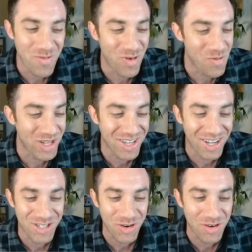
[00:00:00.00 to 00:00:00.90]
what's
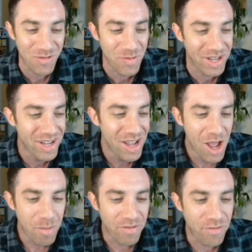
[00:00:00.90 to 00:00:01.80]
on screen for a minute.
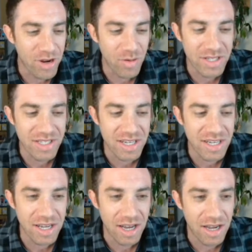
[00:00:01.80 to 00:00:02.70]
But
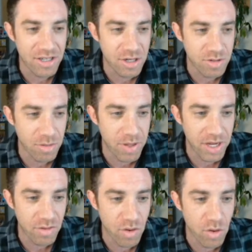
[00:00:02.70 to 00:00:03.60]
frequency in terms of the pick
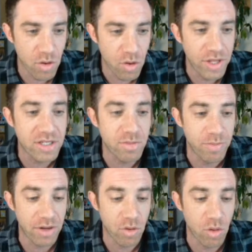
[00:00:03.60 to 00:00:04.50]
and roll, this is
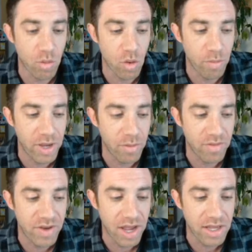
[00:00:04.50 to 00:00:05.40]
pick and roll man.
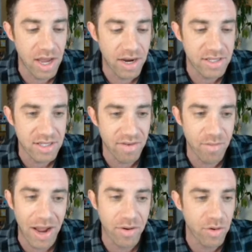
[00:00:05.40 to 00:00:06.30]
We've got Giannis at 7.
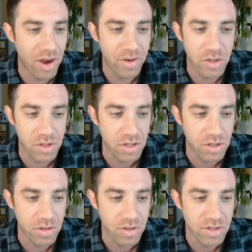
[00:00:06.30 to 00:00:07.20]
I don't know how he used to
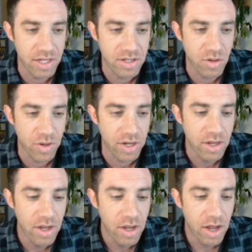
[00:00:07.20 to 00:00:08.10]
do those, so that's annoying.
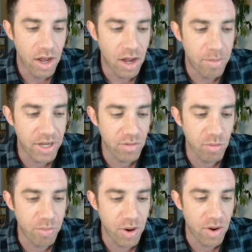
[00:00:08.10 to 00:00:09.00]
Pick and roll
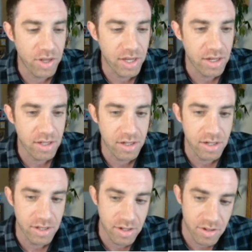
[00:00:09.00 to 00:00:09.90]
ball
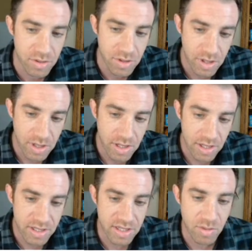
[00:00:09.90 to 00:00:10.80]
handler, though.
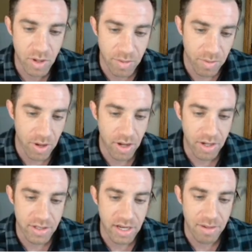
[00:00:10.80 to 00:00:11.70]
Let's see what
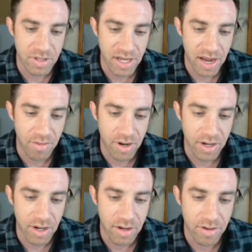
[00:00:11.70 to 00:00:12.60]
Dame is at right
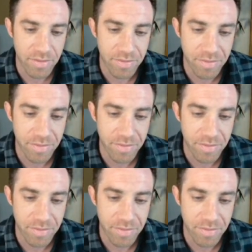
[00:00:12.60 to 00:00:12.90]
now.